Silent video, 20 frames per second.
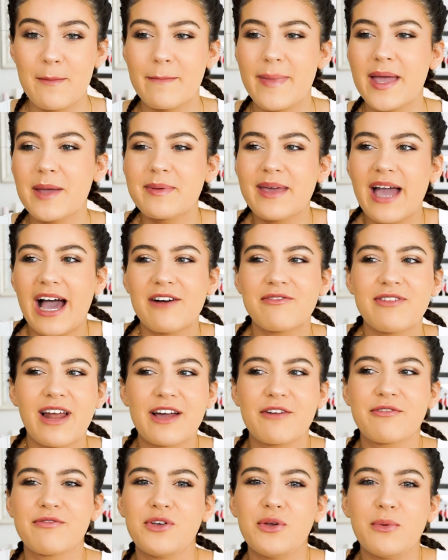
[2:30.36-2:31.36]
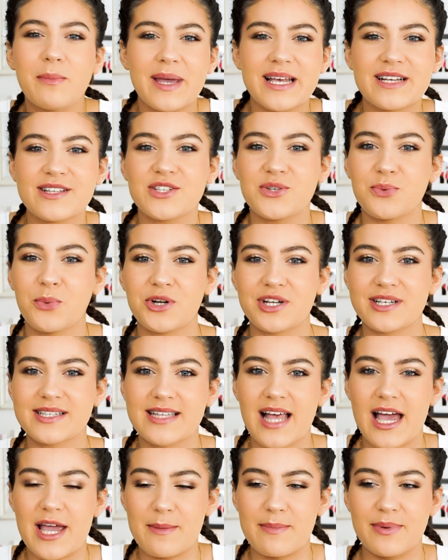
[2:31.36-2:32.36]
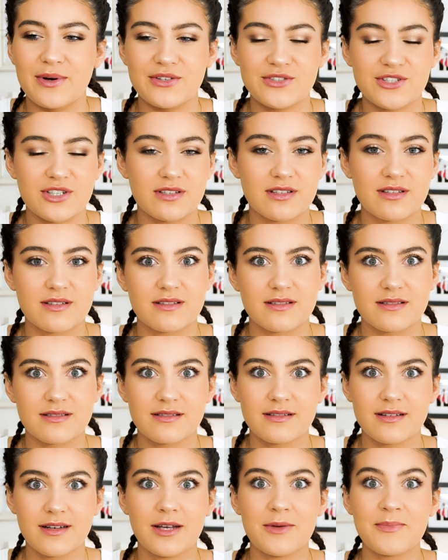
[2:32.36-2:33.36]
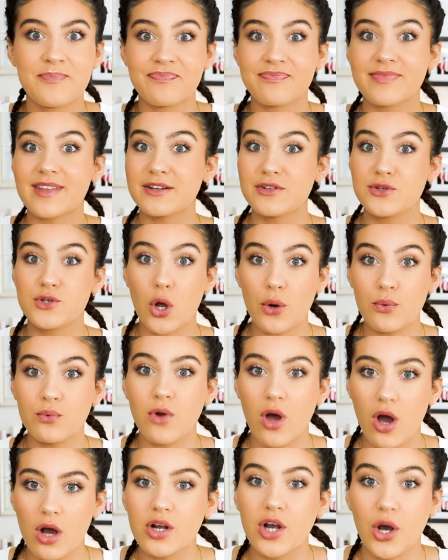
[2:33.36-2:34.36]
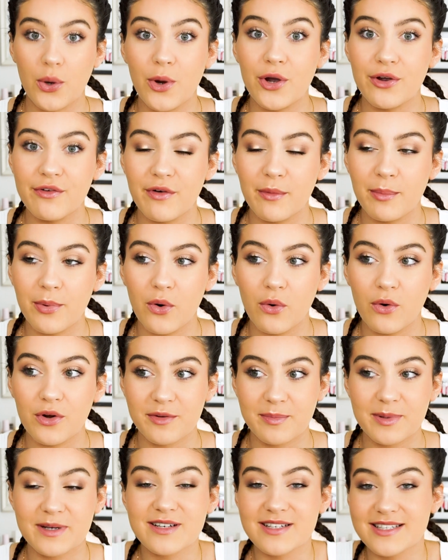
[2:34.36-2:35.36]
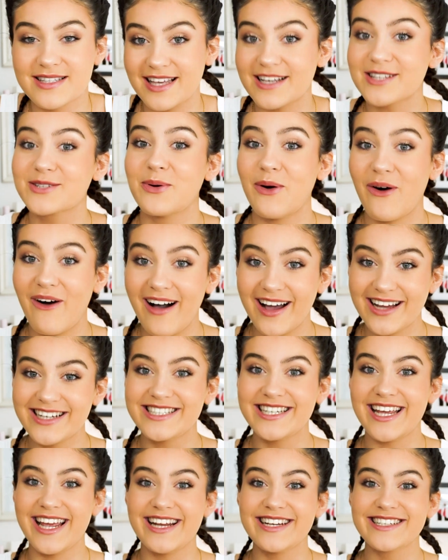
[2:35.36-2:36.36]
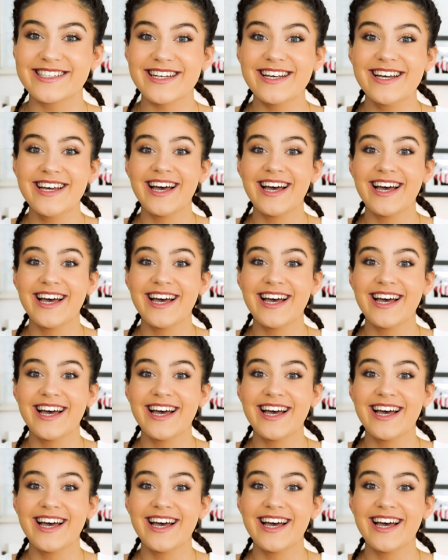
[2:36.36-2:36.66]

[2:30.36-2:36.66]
Maybe have like a few bits you want to say, but just don't go overboard, because that's what I did.